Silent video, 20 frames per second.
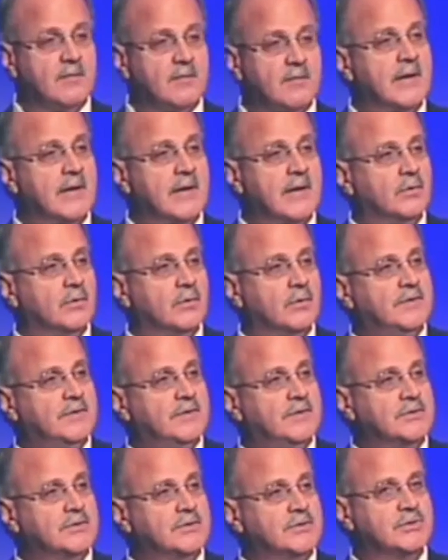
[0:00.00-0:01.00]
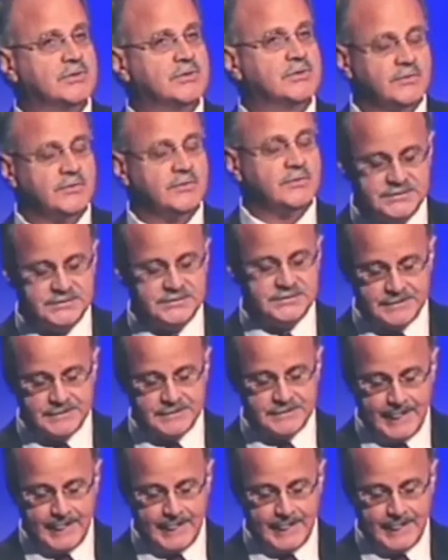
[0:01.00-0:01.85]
microtexture surface.